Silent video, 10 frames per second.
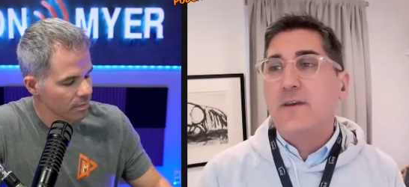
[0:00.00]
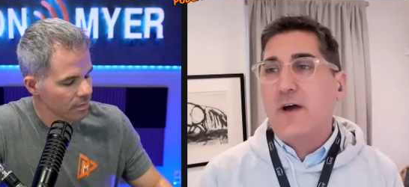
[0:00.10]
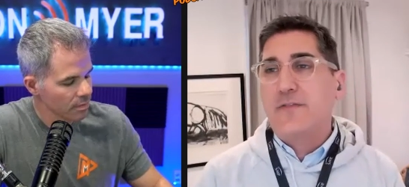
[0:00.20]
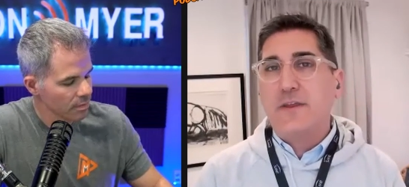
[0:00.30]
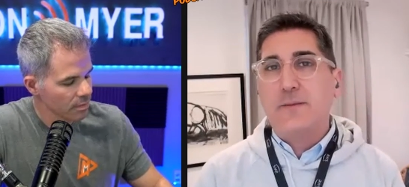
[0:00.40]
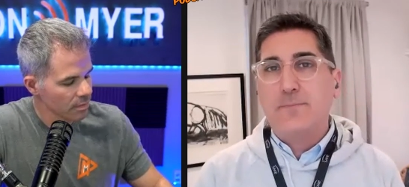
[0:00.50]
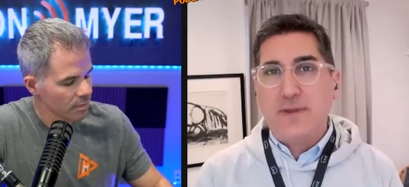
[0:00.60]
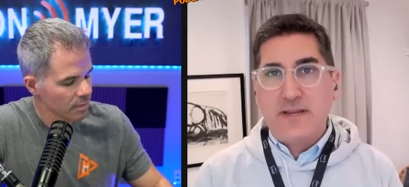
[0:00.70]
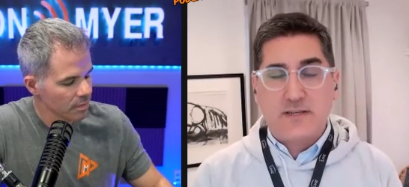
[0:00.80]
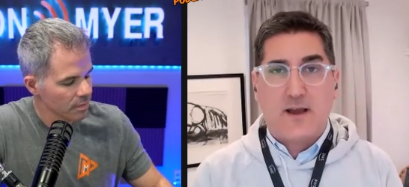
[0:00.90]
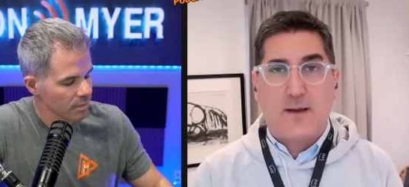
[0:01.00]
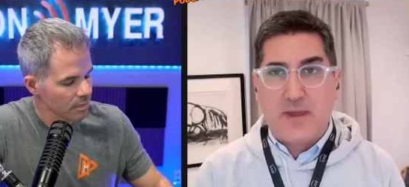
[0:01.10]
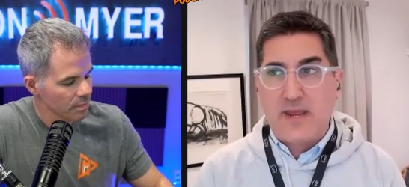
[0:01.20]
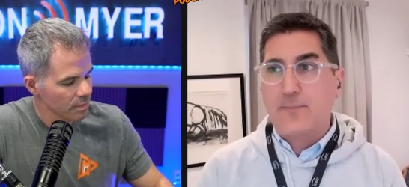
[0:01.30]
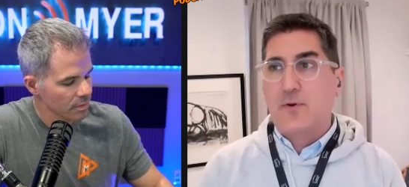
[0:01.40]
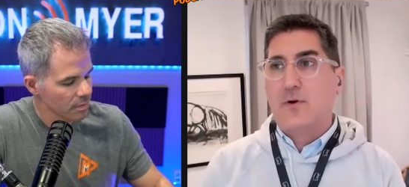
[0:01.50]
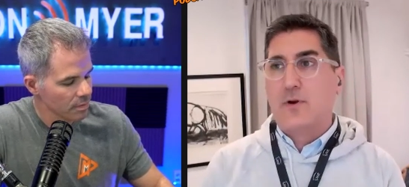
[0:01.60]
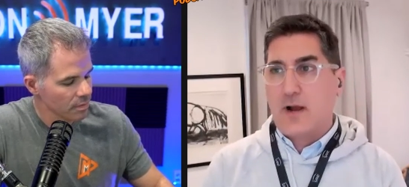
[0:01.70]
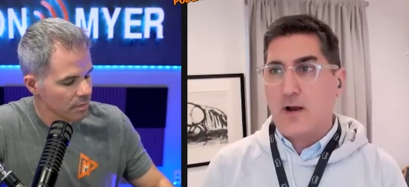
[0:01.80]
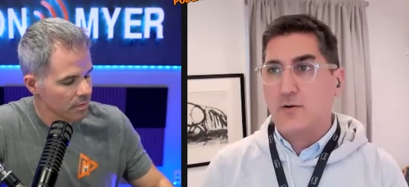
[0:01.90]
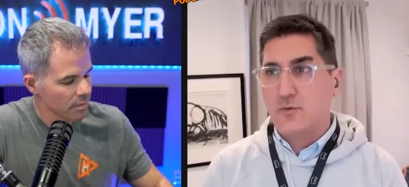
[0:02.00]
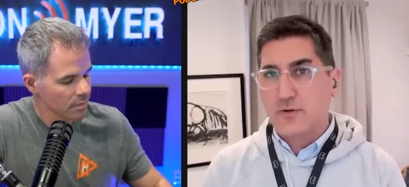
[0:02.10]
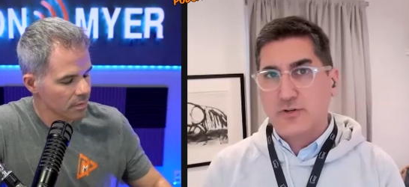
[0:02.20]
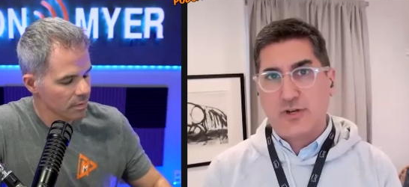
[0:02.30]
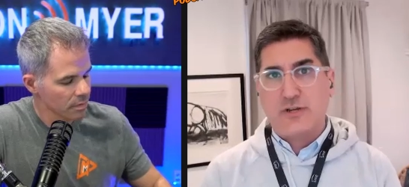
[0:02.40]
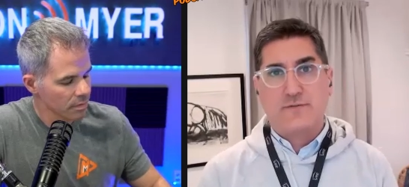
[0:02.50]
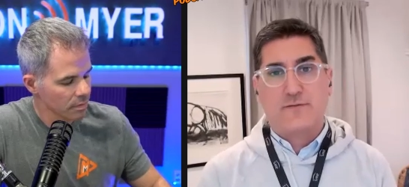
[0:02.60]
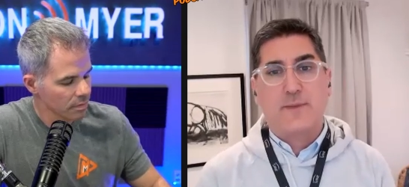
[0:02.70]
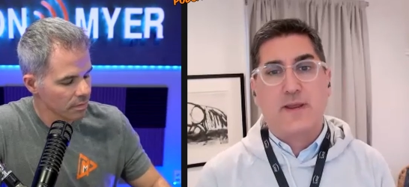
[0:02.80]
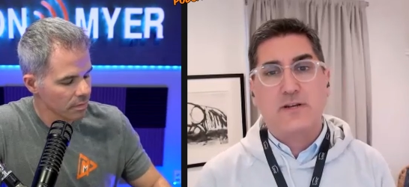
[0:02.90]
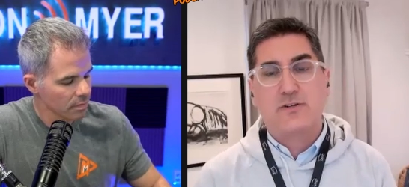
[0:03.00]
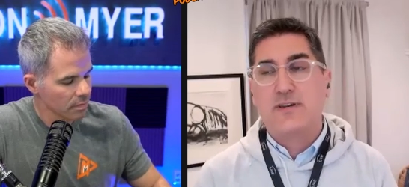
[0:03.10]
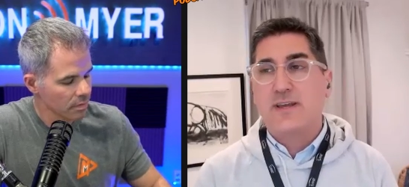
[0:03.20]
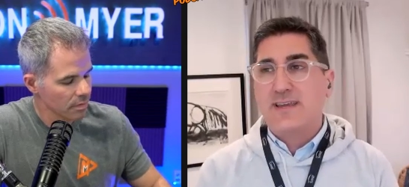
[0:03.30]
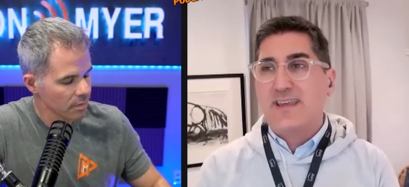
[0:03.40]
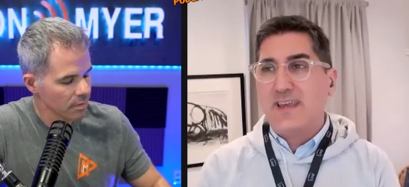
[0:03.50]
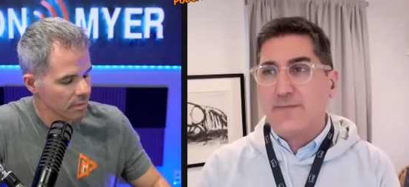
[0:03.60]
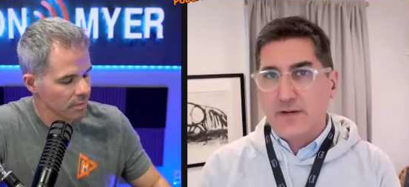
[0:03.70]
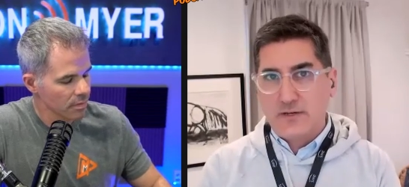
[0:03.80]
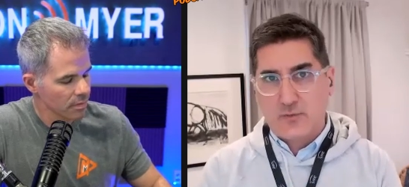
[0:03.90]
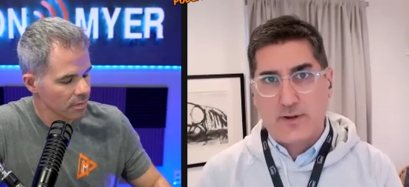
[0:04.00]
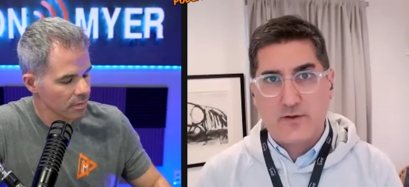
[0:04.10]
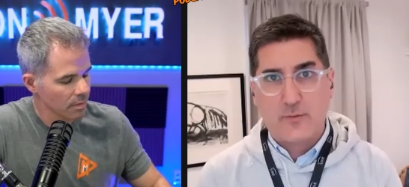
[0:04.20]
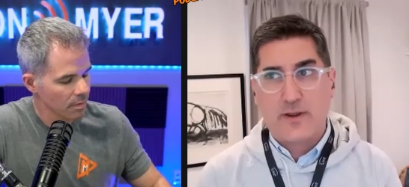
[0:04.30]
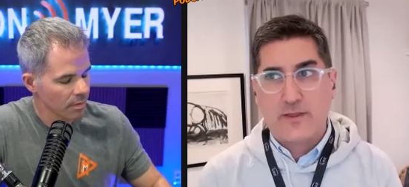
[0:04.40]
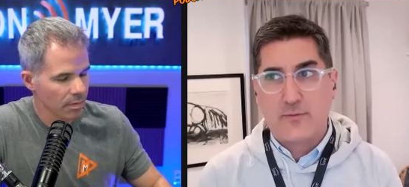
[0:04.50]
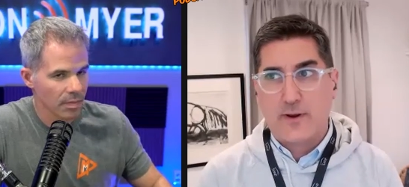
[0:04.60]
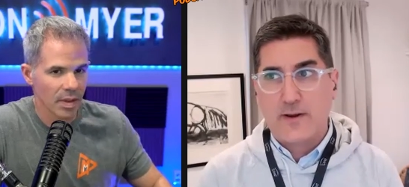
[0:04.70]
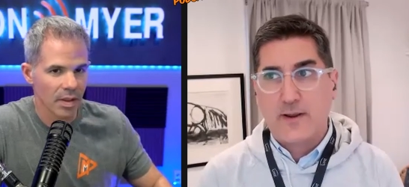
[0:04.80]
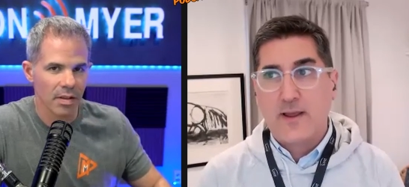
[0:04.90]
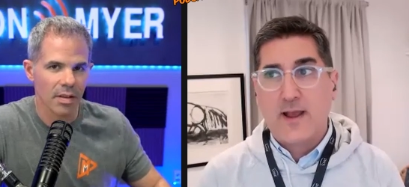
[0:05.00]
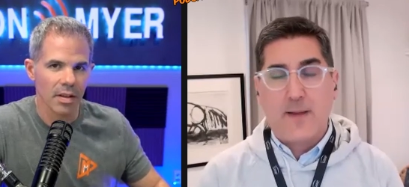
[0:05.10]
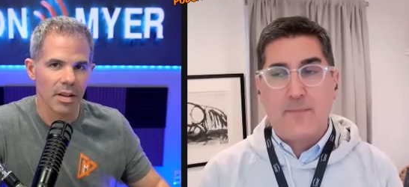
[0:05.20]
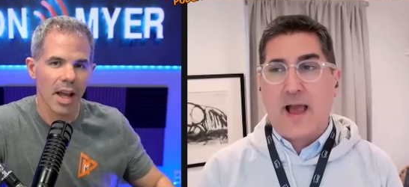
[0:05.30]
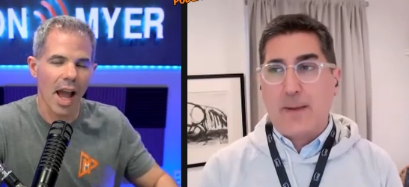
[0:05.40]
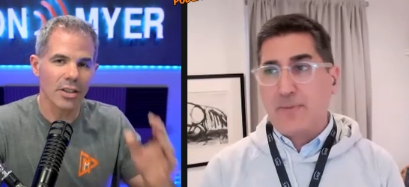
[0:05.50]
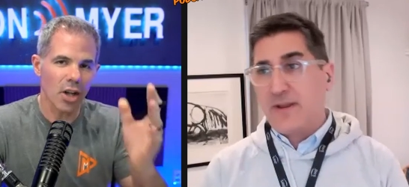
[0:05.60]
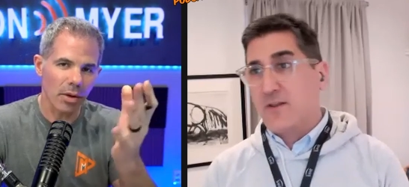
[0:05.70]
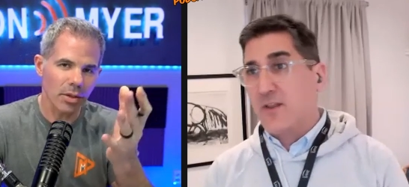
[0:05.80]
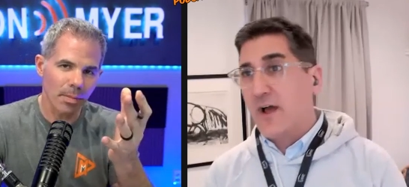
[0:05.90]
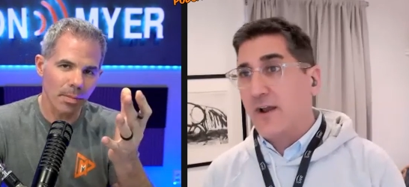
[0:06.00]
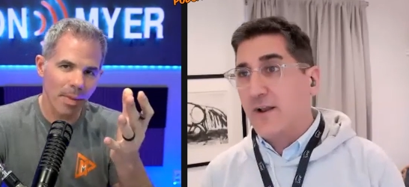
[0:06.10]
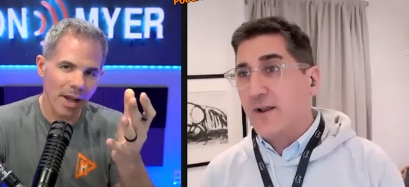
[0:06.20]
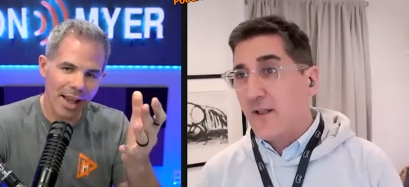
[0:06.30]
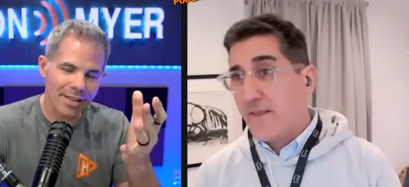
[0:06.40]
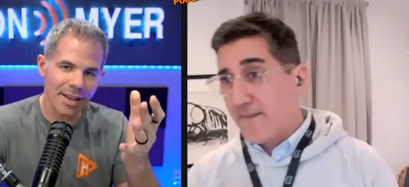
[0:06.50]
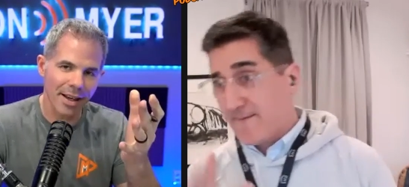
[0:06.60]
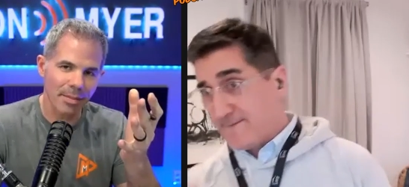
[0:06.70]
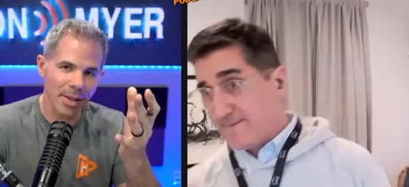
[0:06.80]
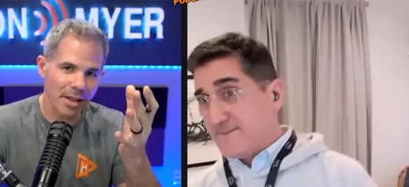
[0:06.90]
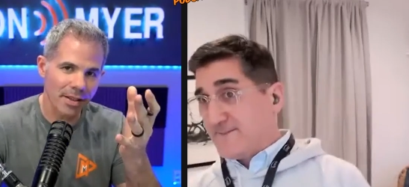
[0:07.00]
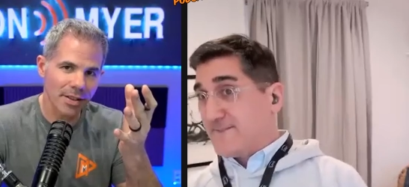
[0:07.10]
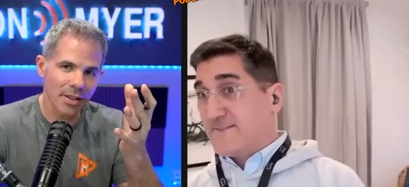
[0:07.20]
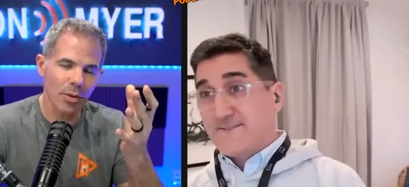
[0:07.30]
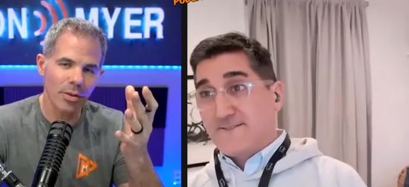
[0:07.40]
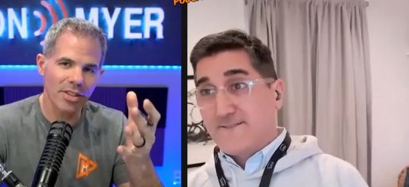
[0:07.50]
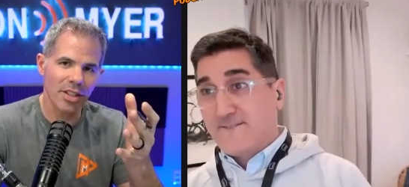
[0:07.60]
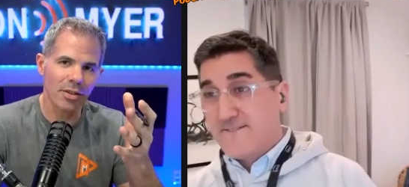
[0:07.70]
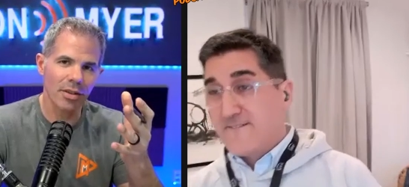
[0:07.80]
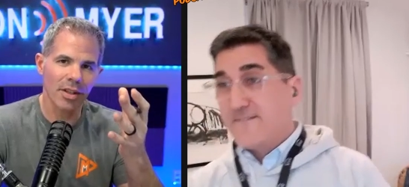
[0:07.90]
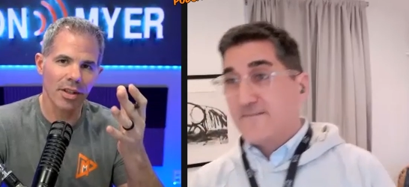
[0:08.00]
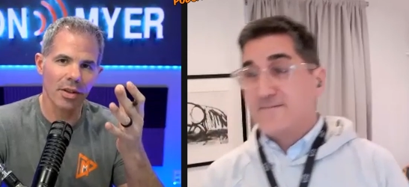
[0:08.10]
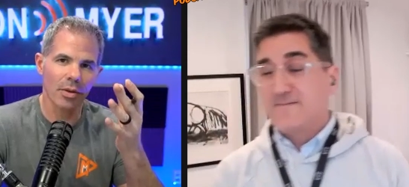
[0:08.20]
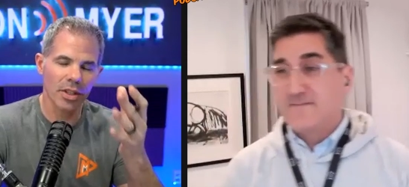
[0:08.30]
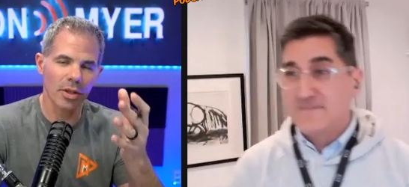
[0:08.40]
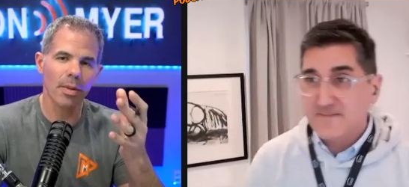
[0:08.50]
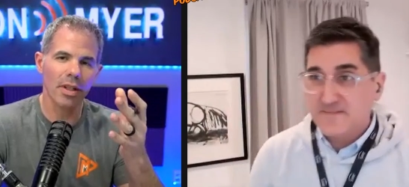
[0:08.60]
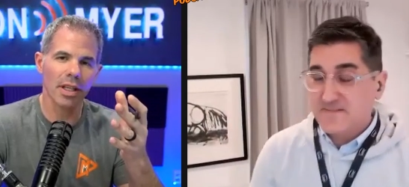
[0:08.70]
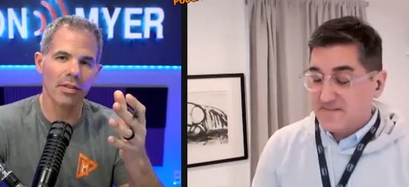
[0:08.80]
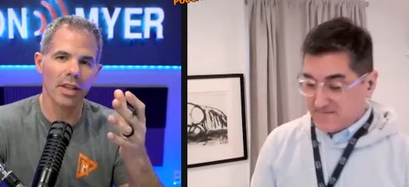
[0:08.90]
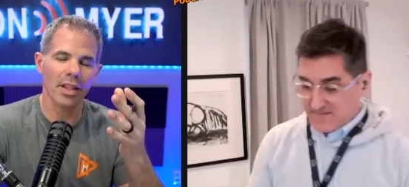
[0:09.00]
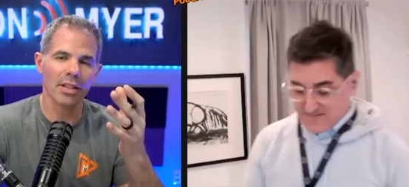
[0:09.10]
Speaker 1: Nothing beats a paper card to exchange information, even in twenty twenty-three. I'm not
Speaker 2: actually. I was about to ask that because you still you still believe in